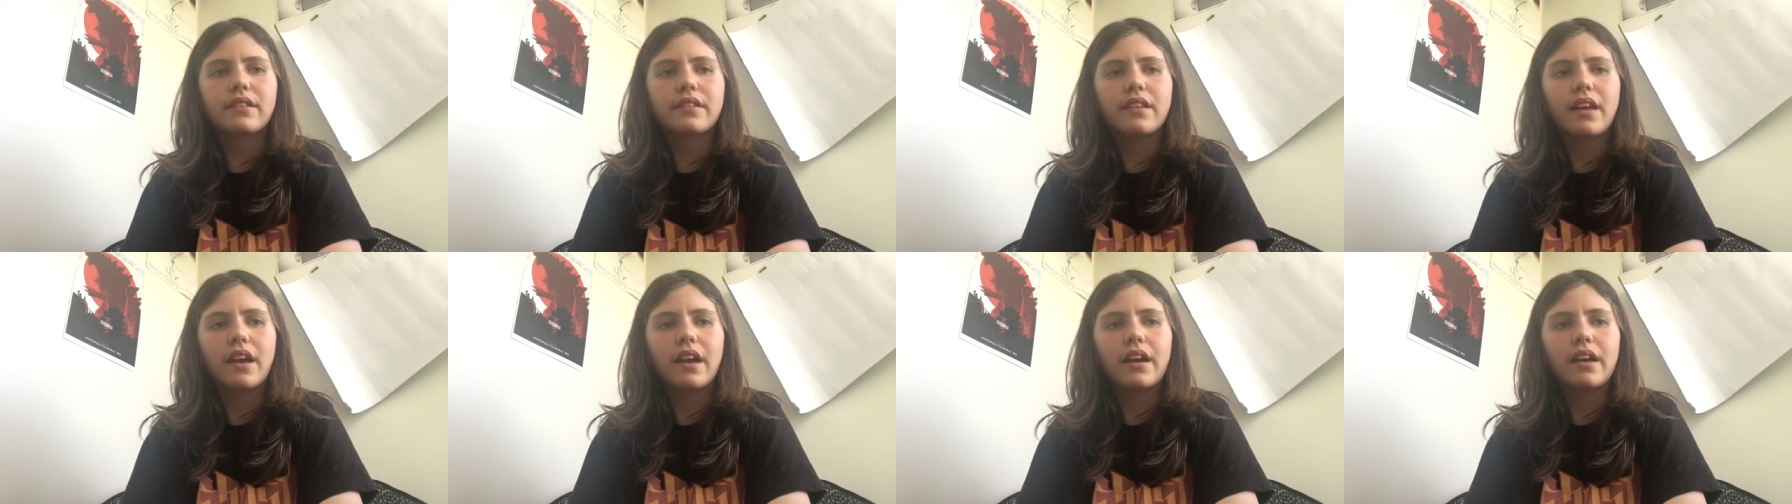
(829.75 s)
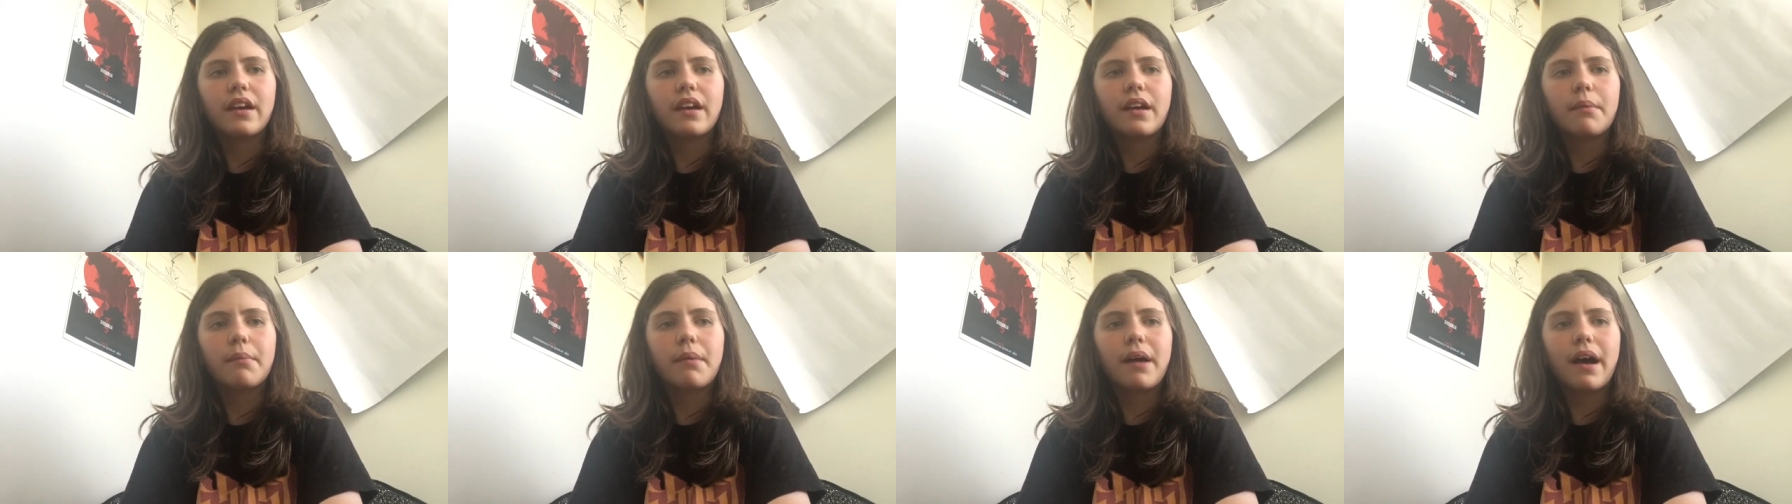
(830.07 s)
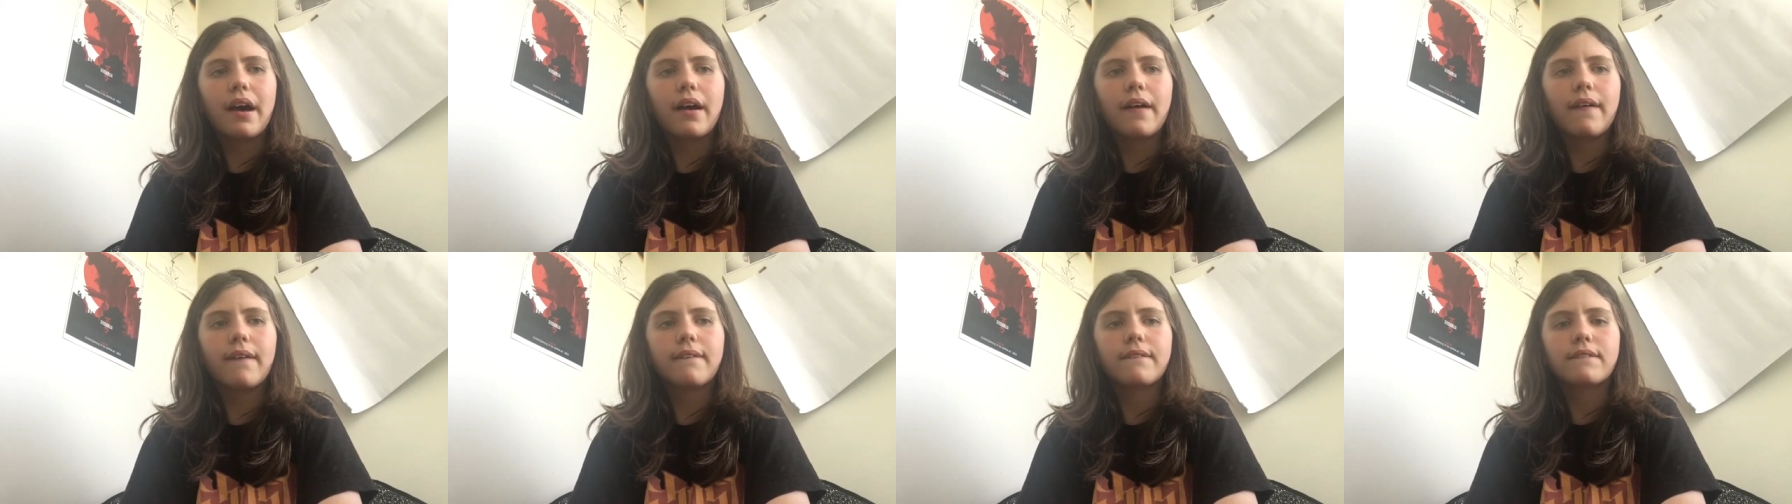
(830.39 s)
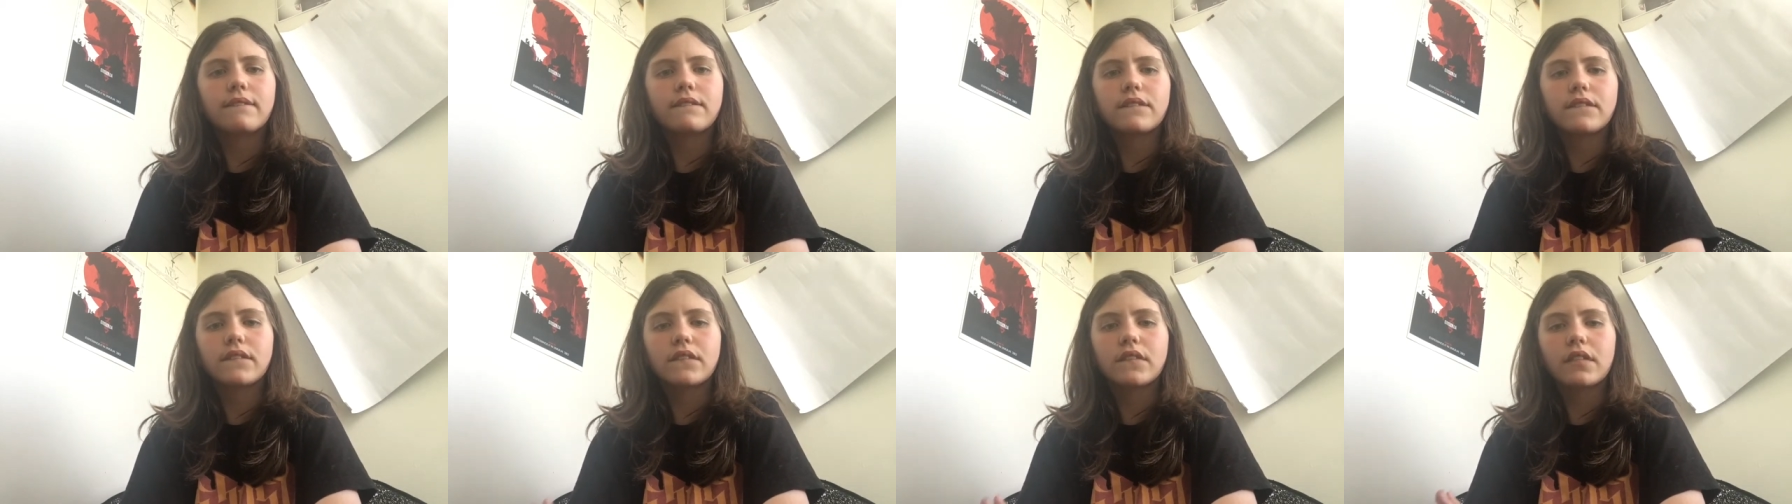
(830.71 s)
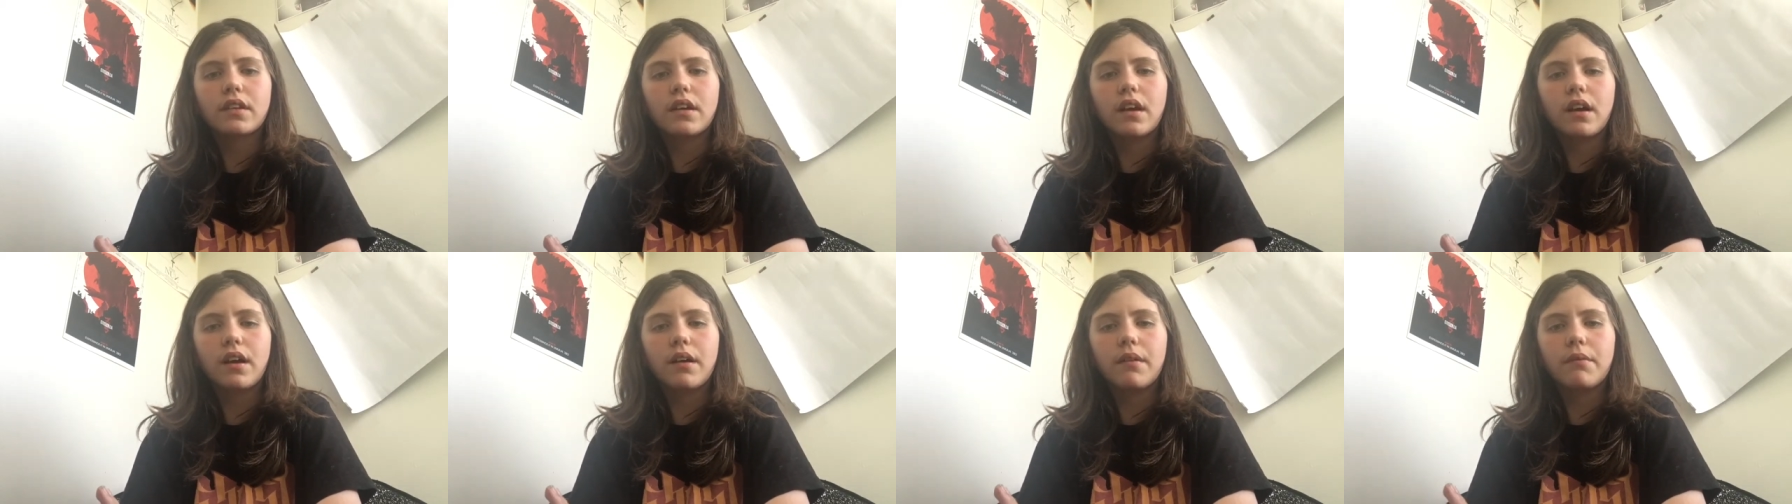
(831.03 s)
say about
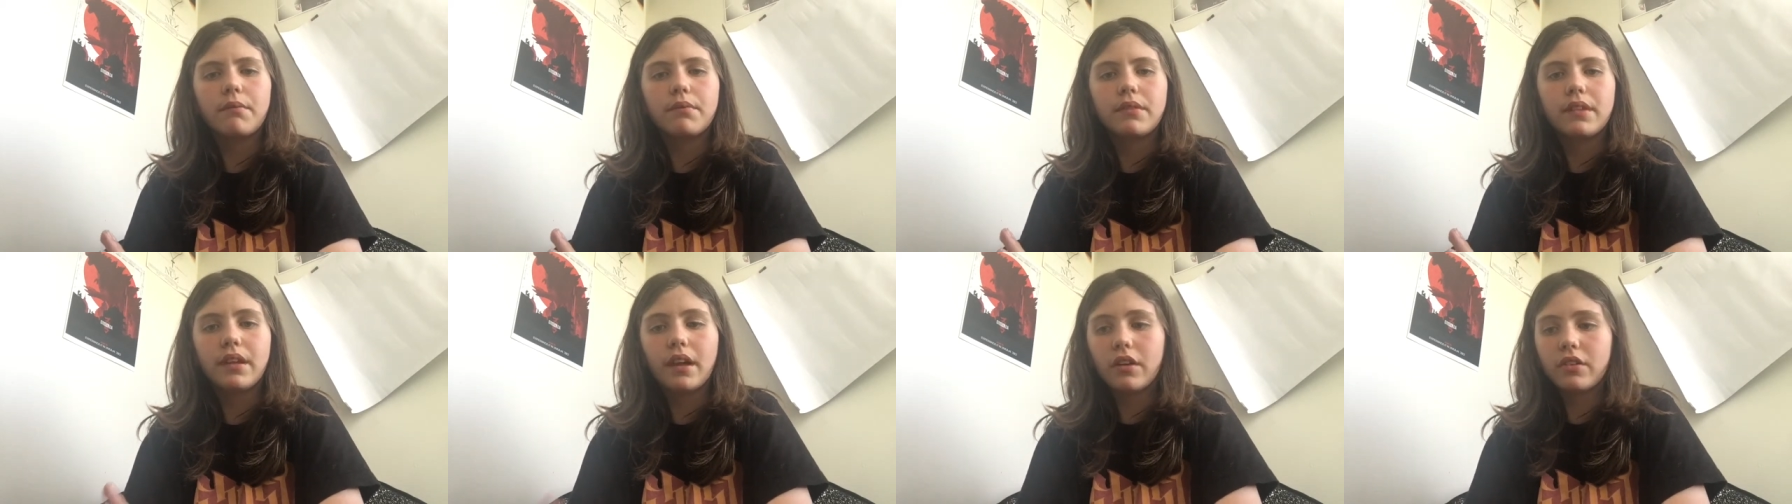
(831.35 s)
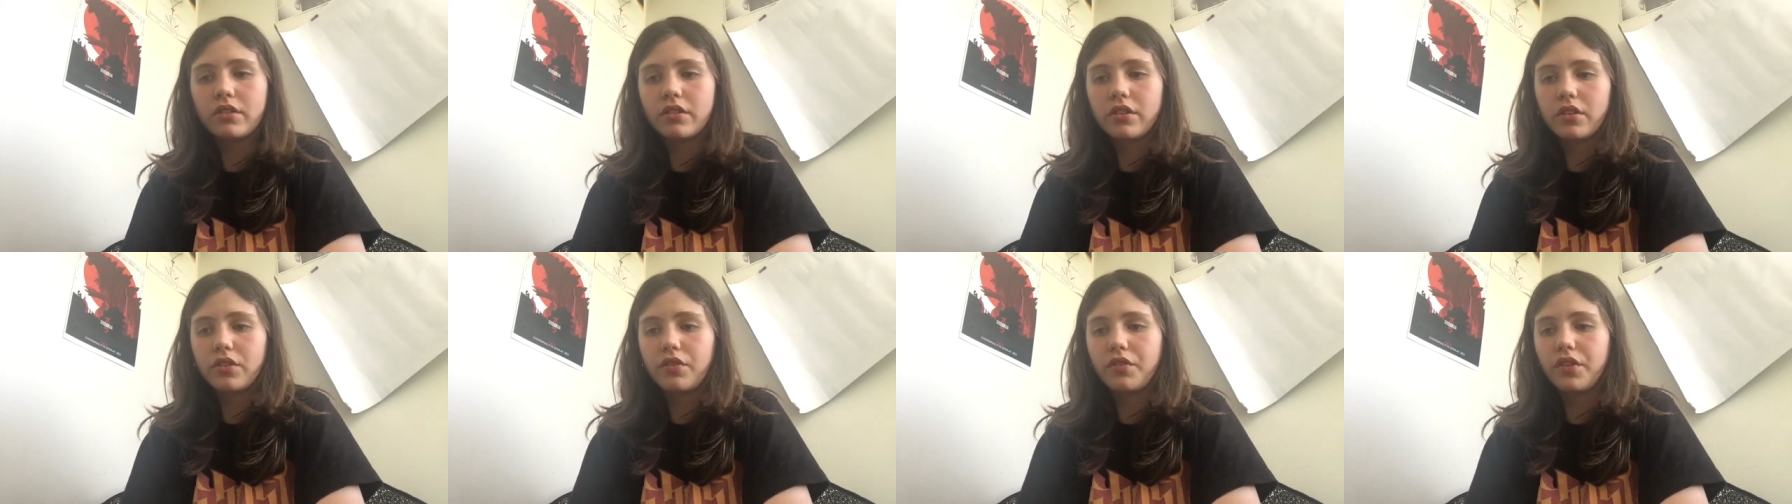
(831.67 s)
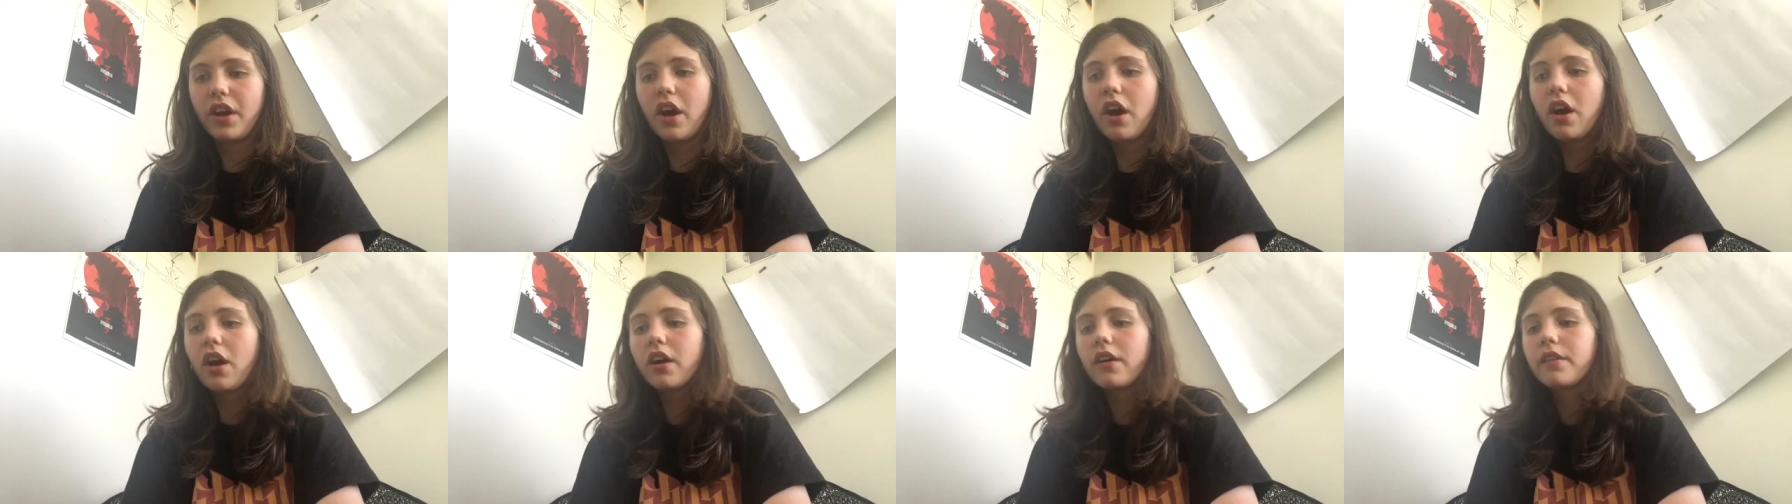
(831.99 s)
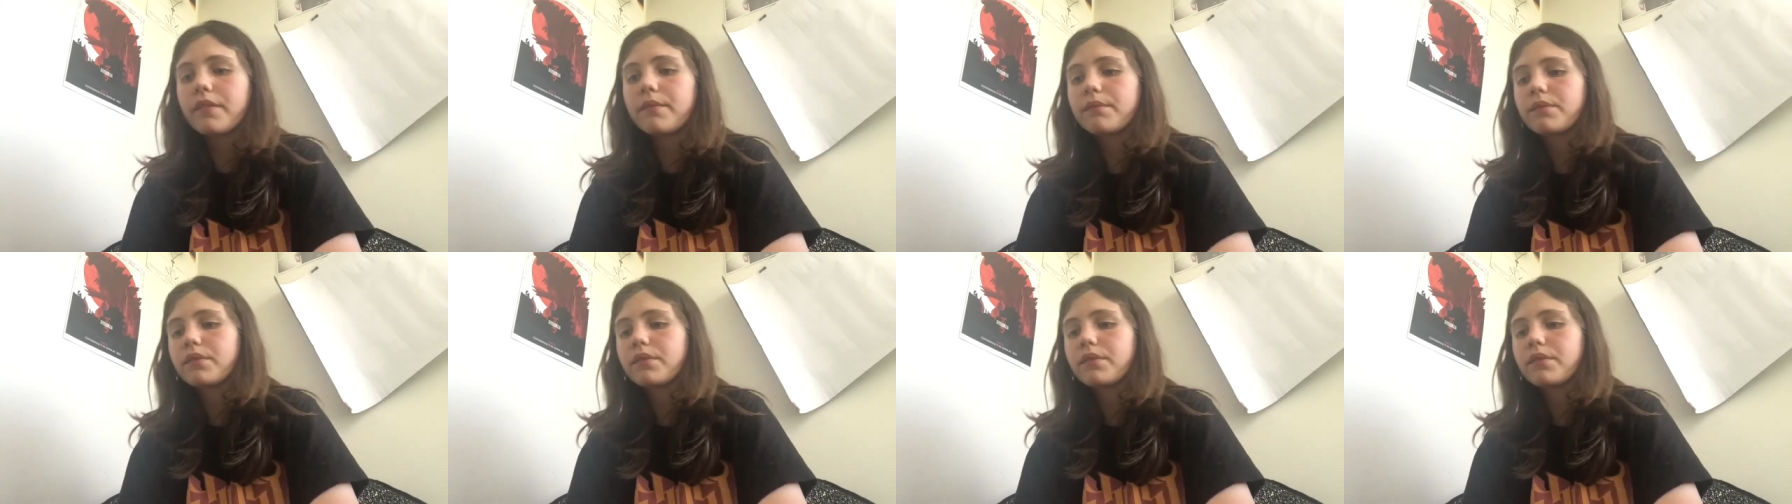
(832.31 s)
The Exorcist VR.